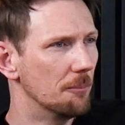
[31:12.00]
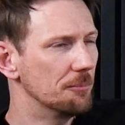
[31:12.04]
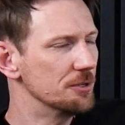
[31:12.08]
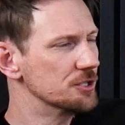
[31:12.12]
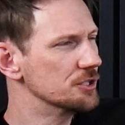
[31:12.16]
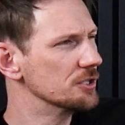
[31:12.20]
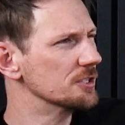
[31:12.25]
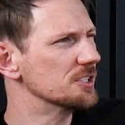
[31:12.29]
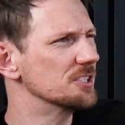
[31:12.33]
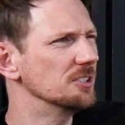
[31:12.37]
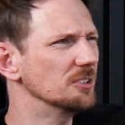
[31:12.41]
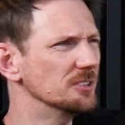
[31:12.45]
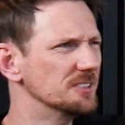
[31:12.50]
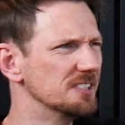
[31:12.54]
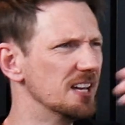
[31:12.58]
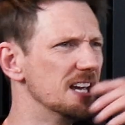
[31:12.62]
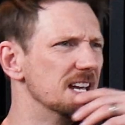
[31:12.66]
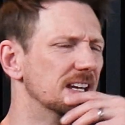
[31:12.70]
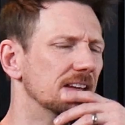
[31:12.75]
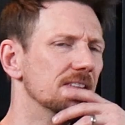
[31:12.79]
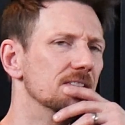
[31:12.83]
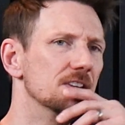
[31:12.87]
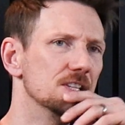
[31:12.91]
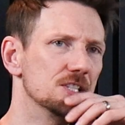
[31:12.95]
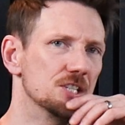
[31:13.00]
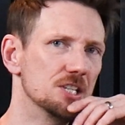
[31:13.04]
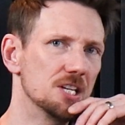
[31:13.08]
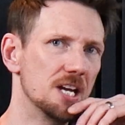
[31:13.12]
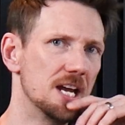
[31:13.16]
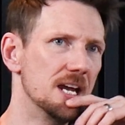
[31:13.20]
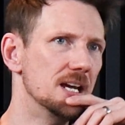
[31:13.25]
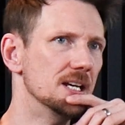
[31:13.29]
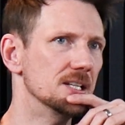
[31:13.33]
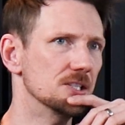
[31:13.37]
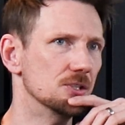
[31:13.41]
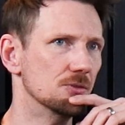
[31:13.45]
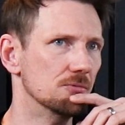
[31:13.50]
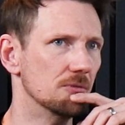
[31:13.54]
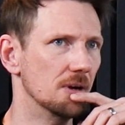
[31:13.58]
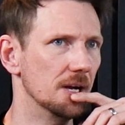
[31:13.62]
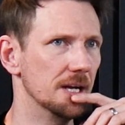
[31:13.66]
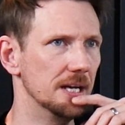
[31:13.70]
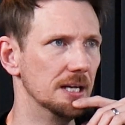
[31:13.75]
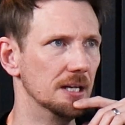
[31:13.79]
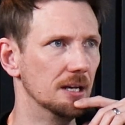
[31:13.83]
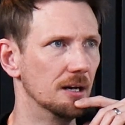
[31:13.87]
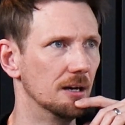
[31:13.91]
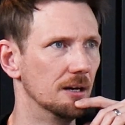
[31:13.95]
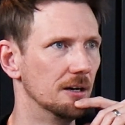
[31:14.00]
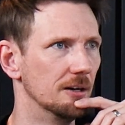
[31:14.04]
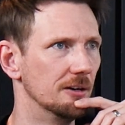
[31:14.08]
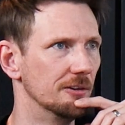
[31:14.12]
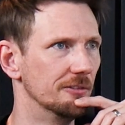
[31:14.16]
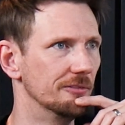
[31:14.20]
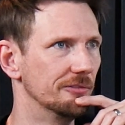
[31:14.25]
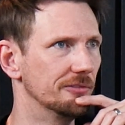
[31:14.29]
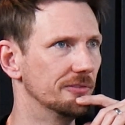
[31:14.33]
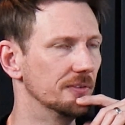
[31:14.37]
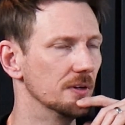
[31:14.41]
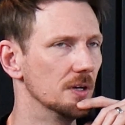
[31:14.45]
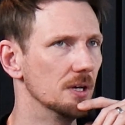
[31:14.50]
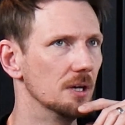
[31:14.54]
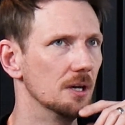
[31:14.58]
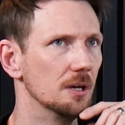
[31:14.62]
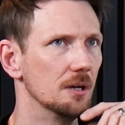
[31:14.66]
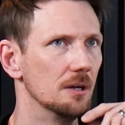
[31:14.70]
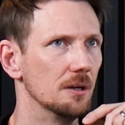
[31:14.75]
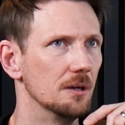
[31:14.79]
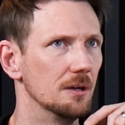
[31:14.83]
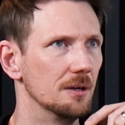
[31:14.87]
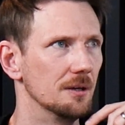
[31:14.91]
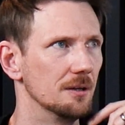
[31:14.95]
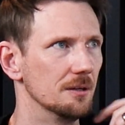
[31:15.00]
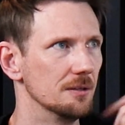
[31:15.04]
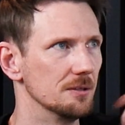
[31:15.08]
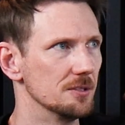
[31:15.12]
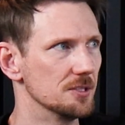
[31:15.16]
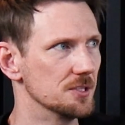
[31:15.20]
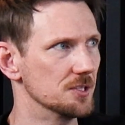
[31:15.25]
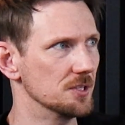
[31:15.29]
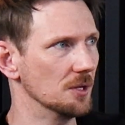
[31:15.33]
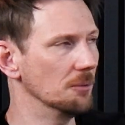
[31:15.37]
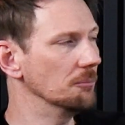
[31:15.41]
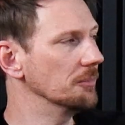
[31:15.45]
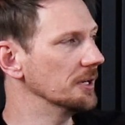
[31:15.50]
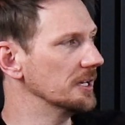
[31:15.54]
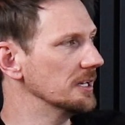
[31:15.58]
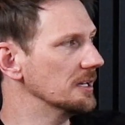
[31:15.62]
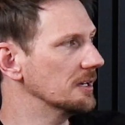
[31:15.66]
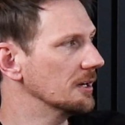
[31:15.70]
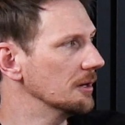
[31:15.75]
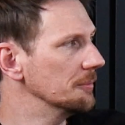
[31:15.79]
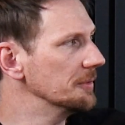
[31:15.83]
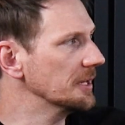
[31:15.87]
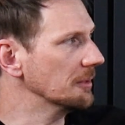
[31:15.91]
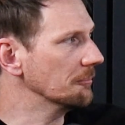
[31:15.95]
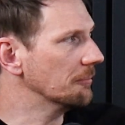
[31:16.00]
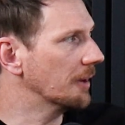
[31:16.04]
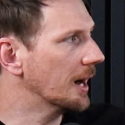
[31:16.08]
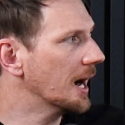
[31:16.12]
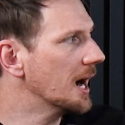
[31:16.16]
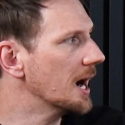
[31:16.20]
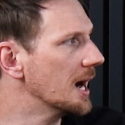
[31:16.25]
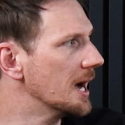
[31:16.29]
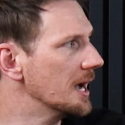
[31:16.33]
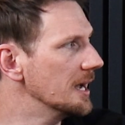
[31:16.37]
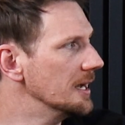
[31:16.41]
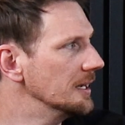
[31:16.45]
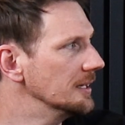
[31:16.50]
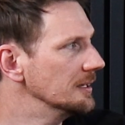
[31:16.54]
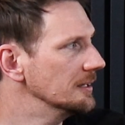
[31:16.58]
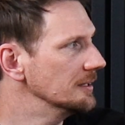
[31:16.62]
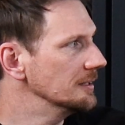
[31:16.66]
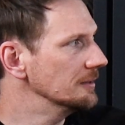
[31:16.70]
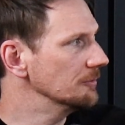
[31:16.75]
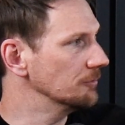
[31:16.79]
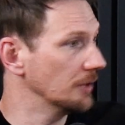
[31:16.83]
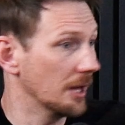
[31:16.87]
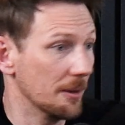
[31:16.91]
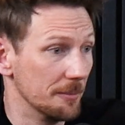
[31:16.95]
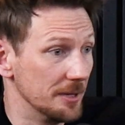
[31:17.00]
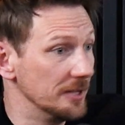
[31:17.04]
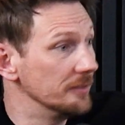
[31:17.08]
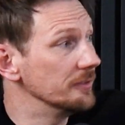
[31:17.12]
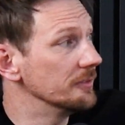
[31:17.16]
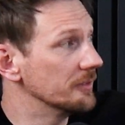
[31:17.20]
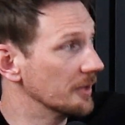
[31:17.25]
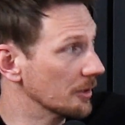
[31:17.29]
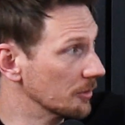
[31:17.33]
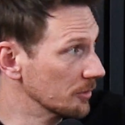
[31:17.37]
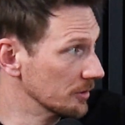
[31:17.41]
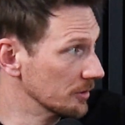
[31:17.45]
but you're still taking the chance, right, of somebody coming by. I mean, there